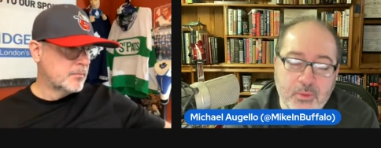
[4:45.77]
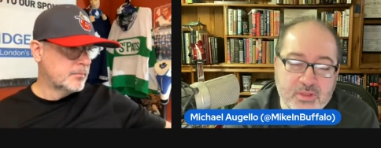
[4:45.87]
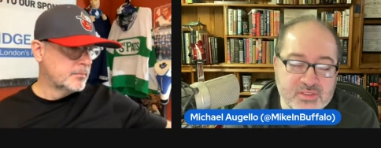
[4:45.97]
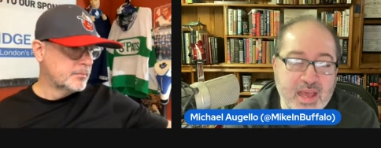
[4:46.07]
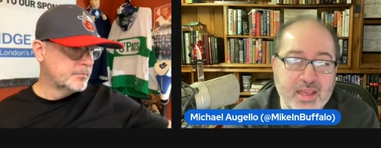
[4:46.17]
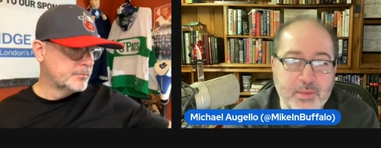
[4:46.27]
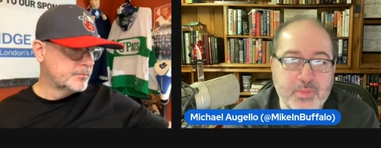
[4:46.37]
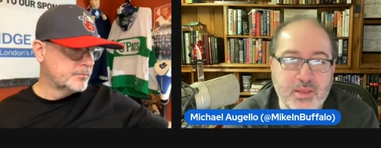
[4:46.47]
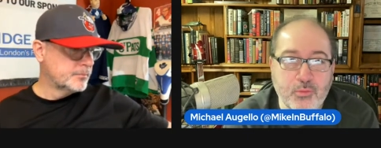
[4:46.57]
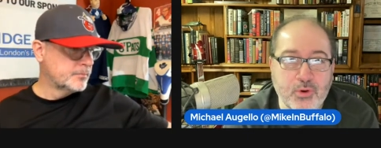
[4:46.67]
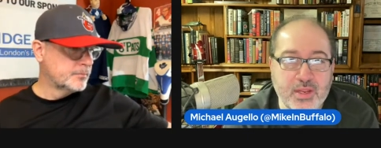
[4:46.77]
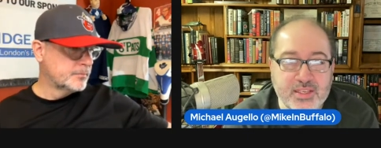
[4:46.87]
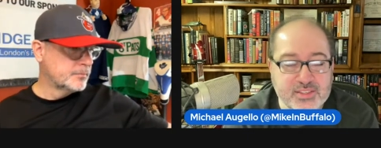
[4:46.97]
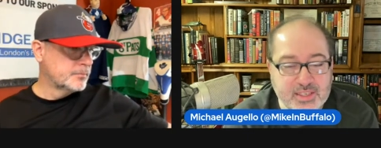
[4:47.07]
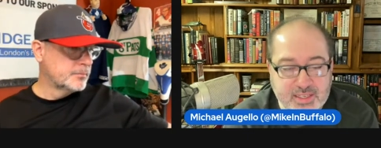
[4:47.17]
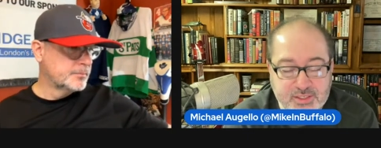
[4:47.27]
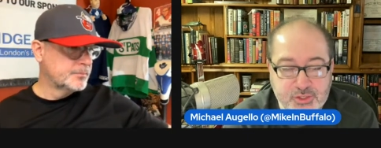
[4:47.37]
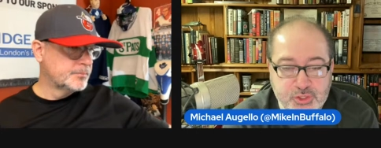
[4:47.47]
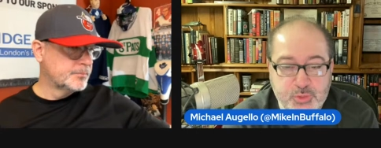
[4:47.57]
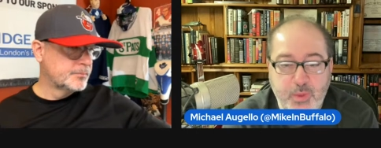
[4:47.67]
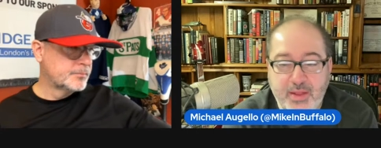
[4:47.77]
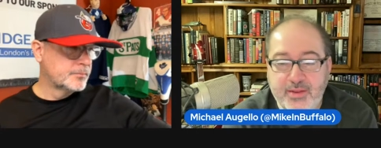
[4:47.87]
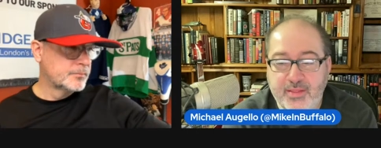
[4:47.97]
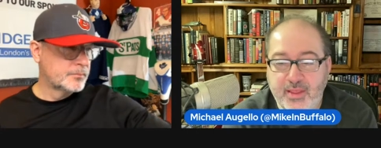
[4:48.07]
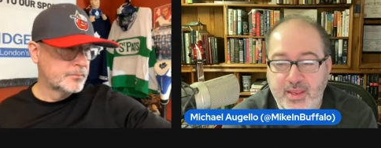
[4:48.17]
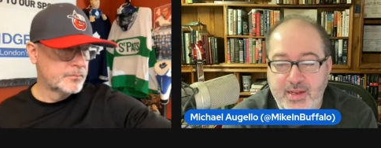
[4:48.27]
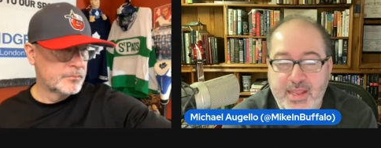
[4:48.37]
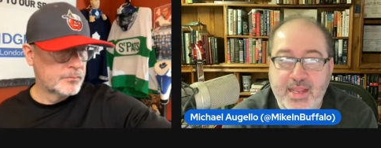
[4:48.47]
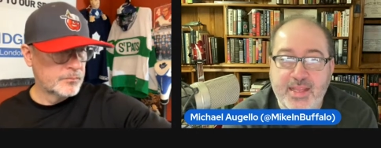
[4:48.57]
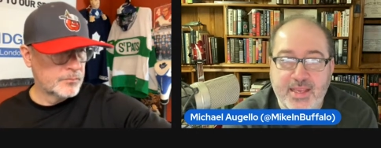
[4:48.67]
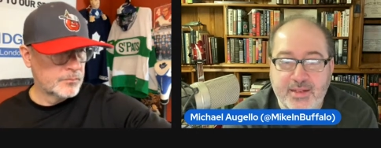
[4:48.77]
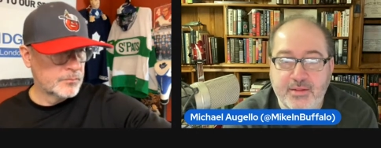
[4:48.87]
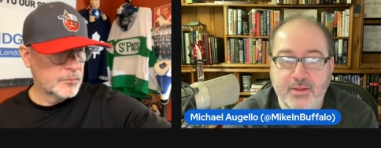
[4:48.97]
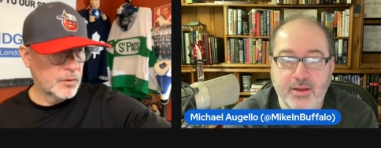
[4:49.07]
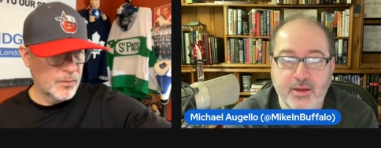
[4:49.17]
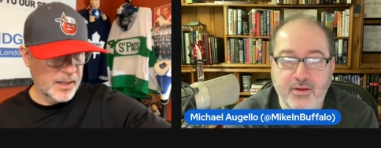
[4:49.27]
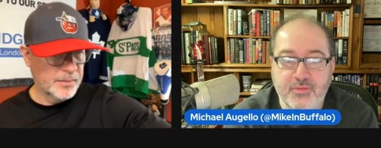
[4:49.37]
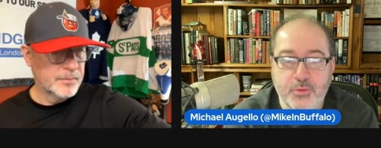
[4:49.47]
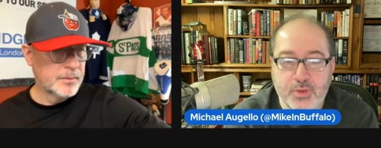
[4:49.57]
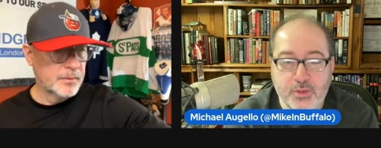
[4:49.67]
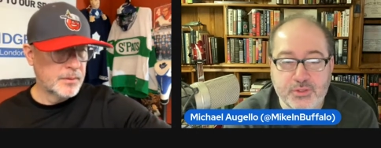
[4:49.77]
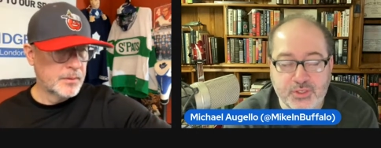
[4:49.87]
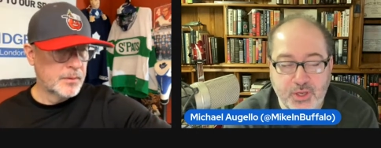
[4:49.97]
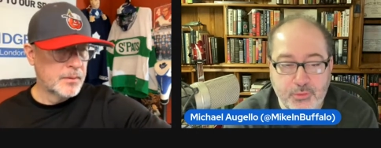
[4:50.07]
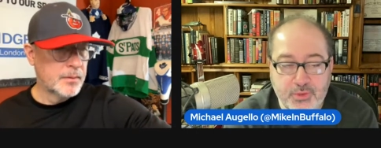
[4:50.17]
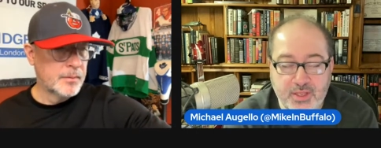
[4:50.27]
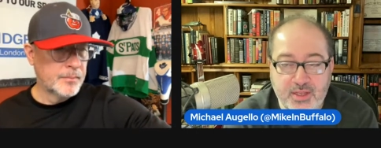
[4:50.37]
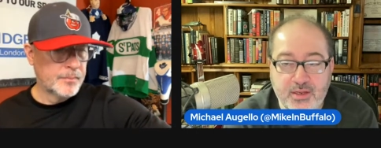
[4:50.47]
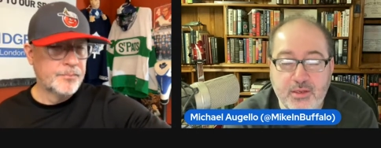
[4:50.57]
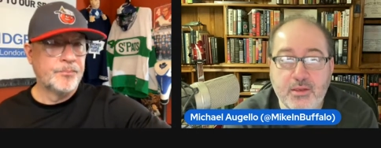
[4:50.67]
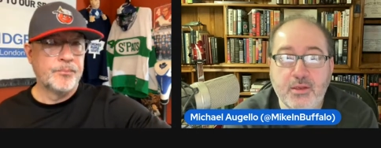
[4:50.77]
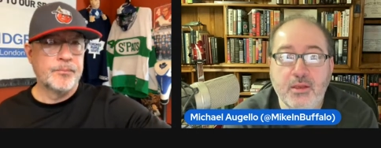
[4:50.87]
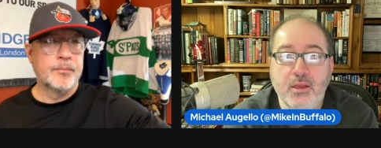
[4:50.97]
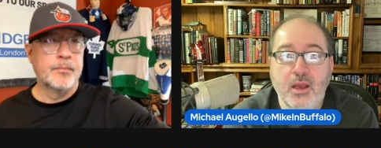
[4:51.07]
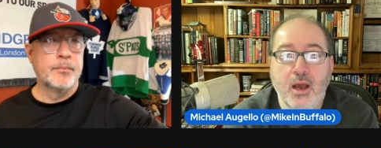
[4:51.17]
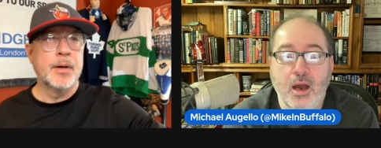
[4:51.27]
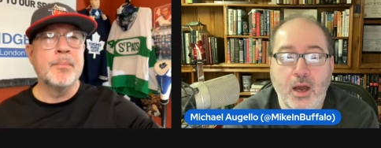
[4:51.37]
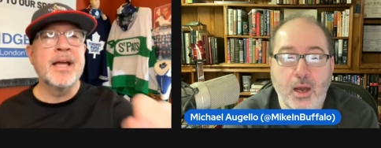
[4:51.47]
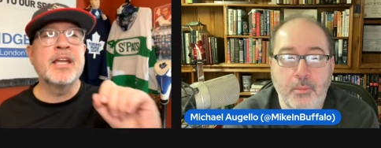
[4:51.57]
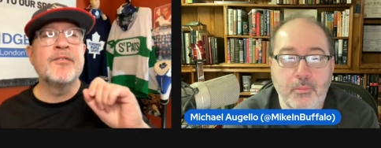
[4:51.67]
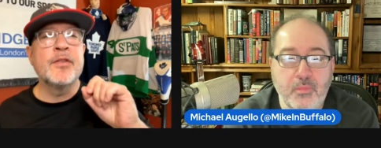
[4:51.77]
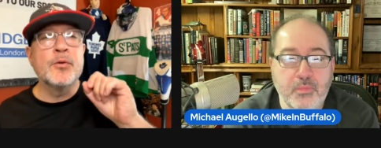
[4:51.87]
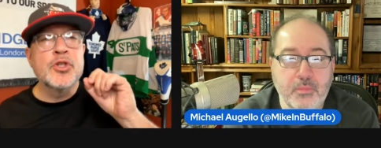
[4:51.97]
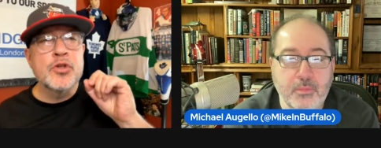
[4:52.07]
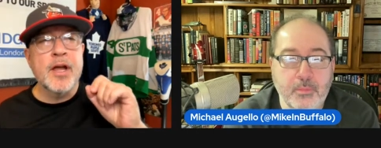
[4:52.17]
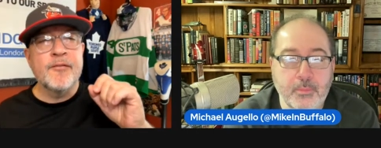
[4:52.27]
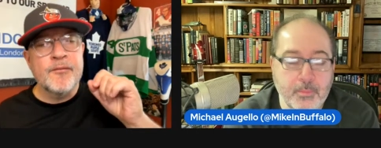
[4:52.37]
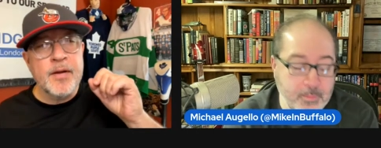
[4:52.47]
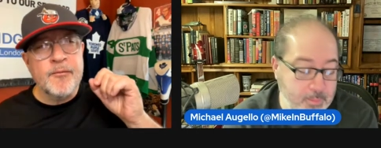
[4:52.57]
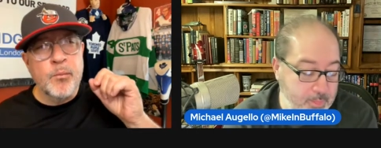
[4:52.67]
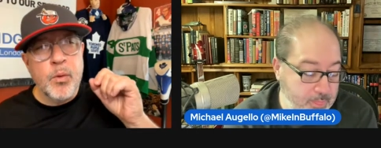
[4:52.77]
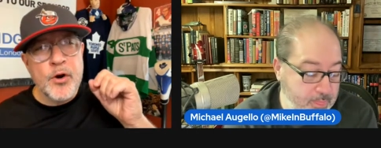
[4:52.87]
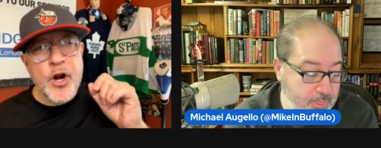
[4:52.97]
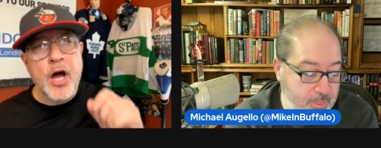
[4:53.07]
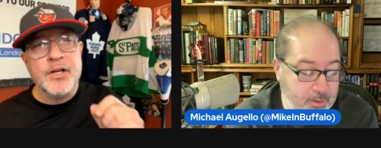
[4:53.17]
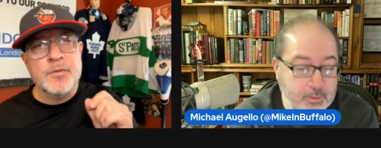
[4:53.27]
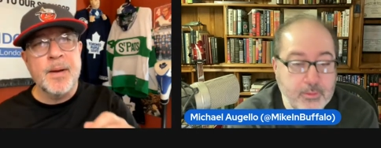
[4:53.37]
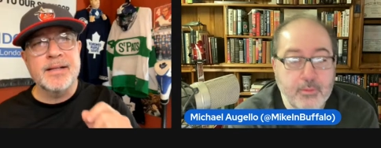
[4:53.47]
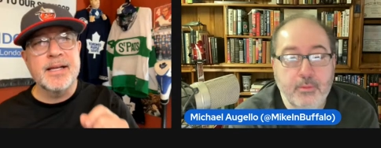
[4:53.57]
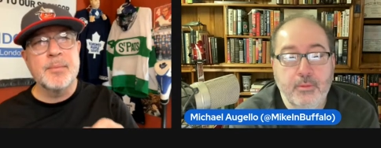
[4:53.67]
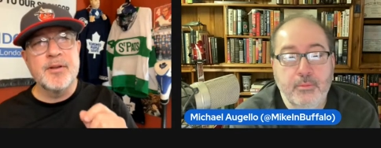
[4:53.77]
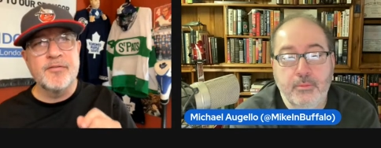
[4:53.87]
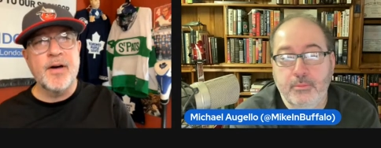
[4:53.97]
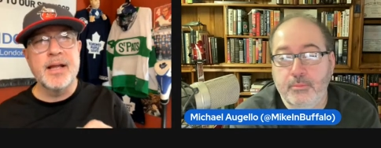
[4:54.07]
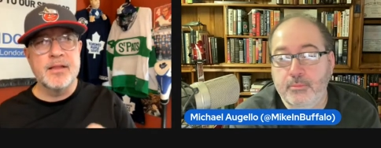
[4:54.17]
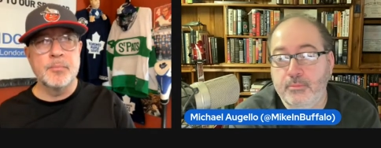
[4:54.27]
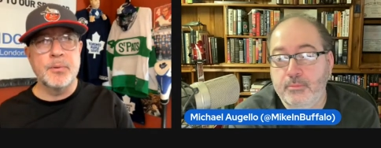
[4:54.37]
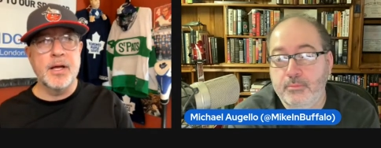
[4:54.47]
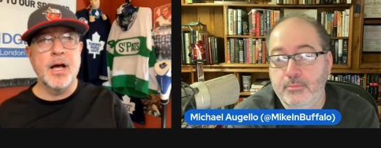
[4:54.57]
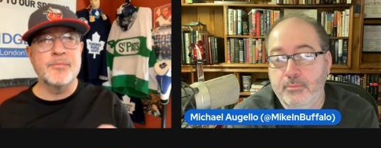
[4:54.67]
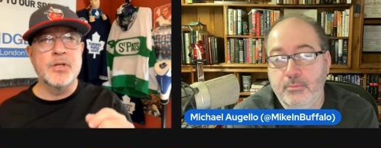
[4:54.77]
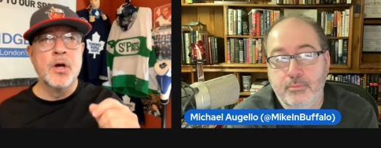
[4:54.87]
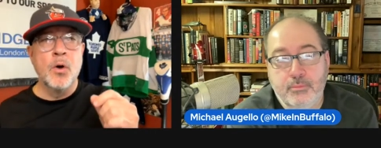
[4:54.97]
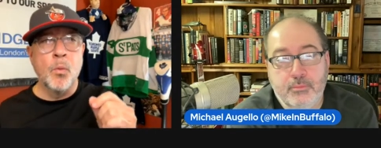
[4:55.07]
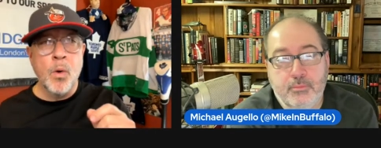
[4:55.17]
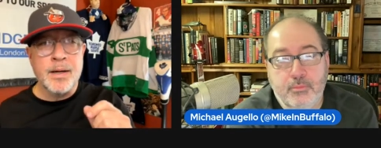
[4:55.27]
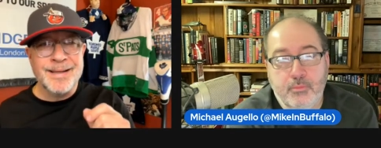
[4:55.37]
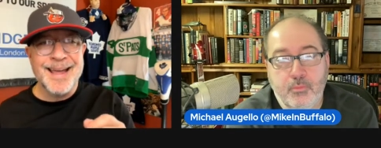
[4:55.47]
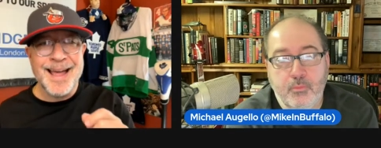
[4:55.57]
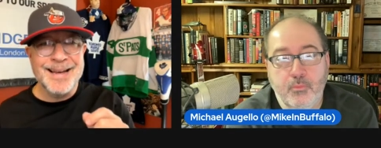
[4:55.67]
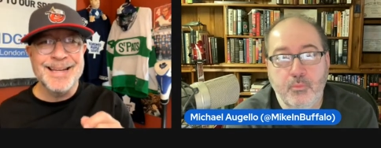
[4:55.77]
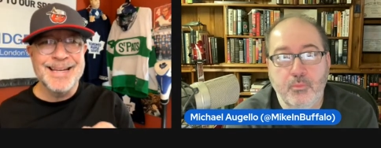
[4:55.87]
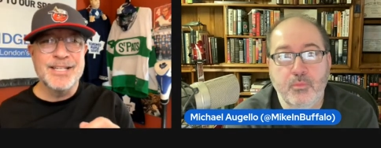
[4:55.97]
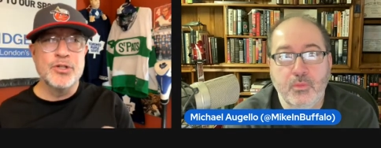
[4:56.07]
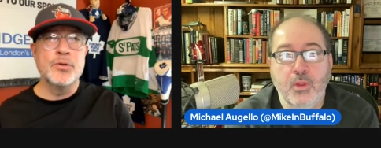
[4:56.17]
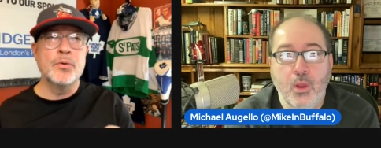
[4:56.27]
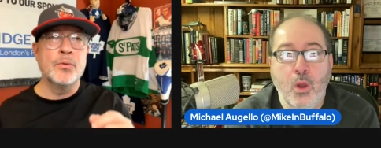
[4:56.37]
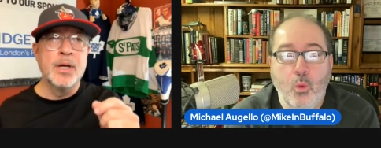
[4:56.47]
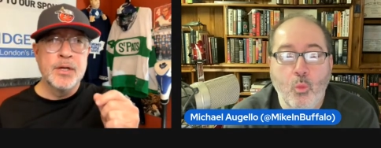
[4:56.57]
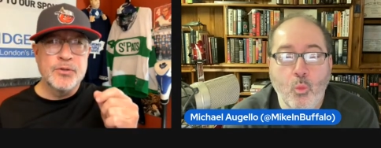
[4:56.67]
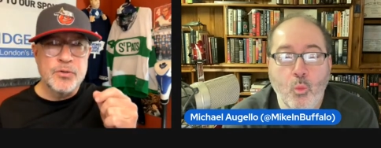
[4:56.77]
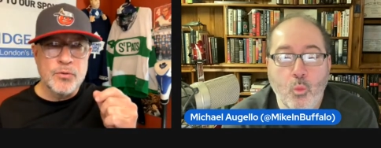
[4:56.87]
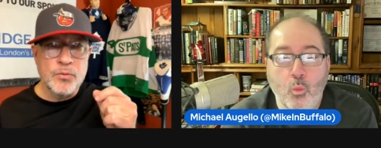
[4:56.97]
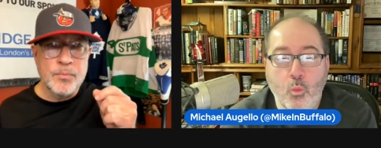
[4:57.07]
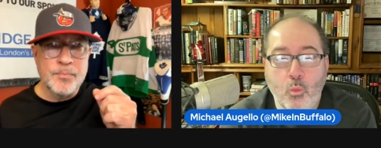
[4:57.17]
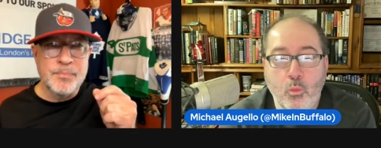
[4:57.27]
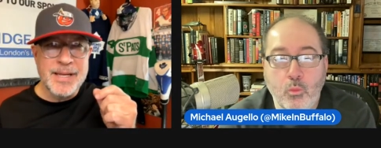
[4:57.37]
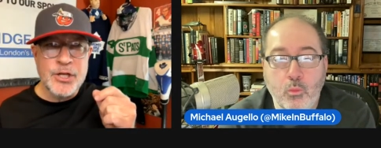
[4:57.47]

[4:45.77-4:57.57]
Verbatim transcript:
Speaker 1: it's not going to be where he's going to get suspended like an idiot uh, right. a few years ago did. But uh, Mike,
Speaker 2: if there's if if we're not expecting him to fight in the playoffs, what can he do to be